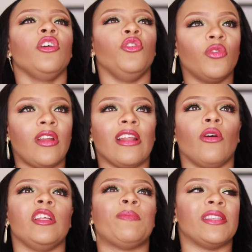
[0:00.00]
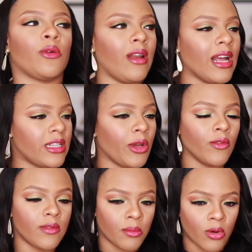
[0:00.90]
You know that on this particular day
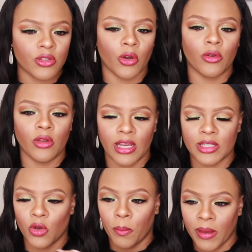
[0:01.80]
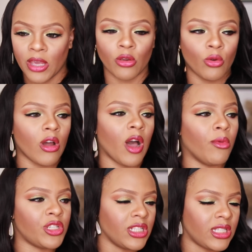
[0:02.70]
of the month you're going to get your pay. You know how
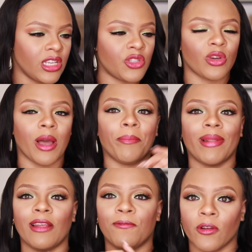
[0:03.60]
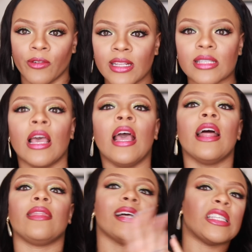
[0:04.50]
much it is. You can plan for it.
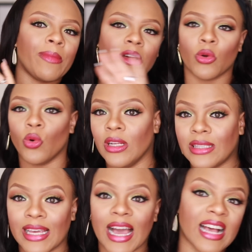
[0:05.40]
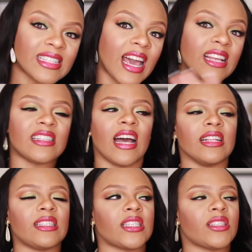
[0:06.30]
That's about the only thing. Aside
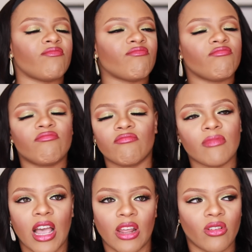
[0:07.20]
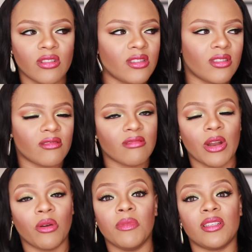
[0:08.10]
that, I
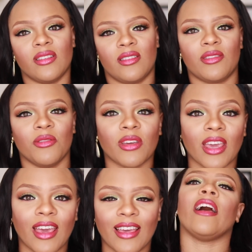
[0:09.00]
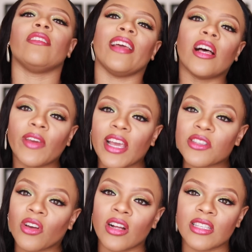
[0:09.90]
don't miss it. Okay, now delving
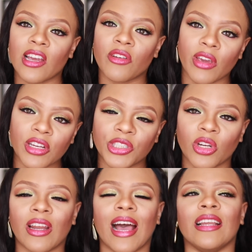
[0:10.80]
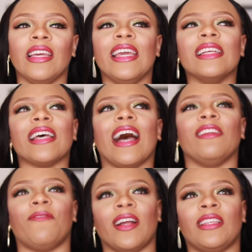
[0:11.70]
into content creation and its
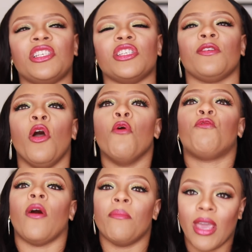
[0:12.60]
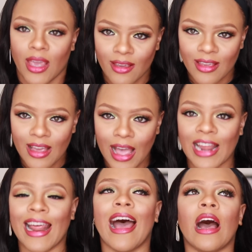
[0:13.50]
advantages for me
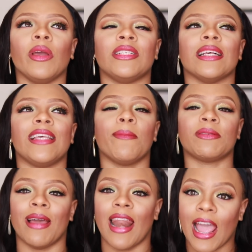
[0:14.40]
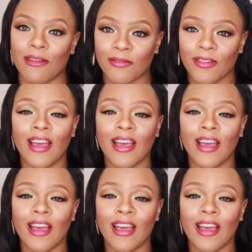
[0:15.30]
and how it has helped my life